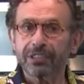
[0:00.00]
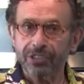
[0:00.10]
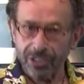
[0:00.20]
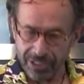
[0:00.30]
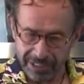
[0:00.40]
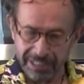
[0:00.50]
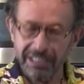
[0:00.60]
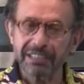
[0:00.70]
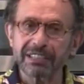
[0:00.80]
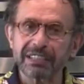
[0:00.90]
just
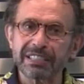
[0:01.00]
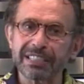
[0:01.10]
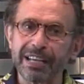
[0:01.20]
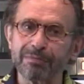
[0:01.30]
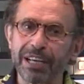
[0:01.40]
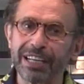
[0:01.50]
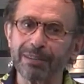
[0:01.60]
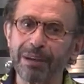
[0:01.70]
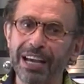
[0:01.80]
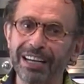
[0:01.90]
send me an
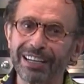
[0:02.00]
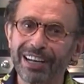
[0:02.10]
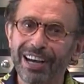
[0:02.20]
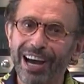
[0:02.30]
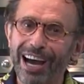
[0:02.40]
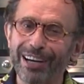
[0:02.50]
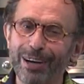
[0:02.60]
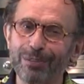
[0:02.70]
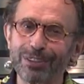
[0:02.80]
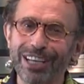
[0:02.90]
email and I
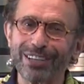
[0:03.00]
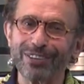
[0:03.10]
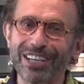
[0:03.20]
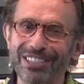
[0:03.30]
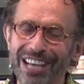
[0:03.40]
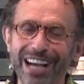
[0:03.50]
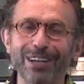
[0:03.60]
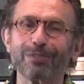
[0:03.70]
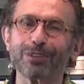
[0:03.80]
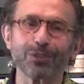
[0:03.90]
will tell you
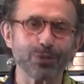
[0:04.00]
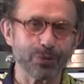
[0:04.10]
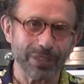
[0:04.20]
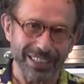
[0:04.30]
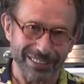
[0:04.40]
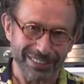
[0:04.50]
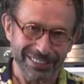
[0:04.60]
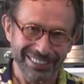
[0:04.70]
exactly what to do with it.